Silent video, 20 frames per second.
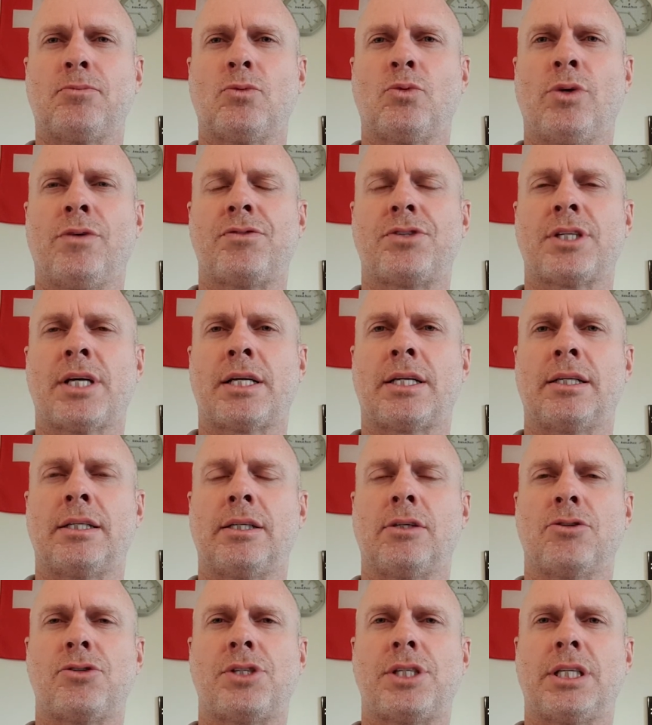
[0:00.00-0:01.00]
We've started a
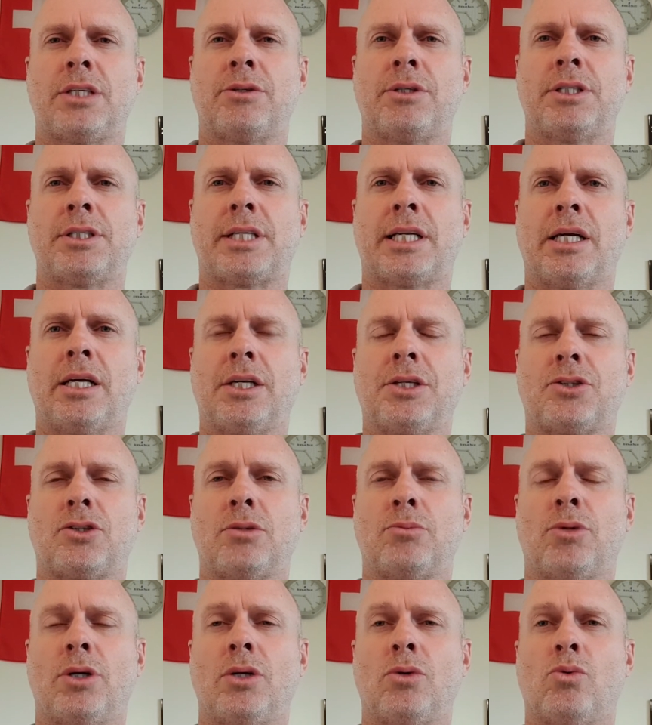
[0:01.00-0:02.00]
little series going through
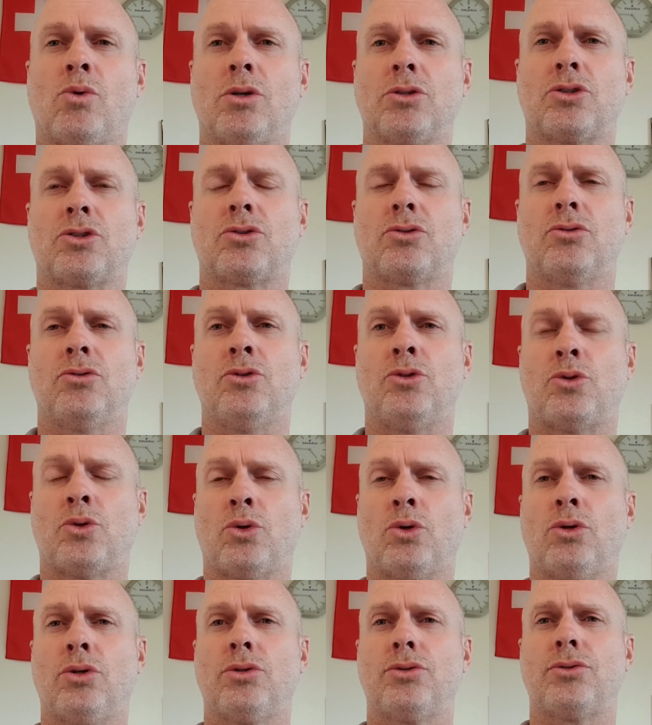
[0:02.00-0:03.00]
my watch
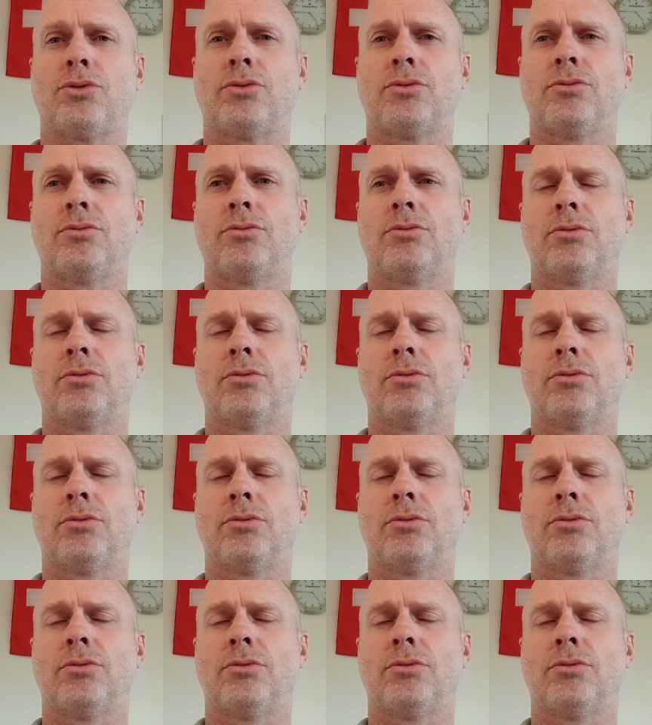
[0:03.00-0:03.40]
drawers,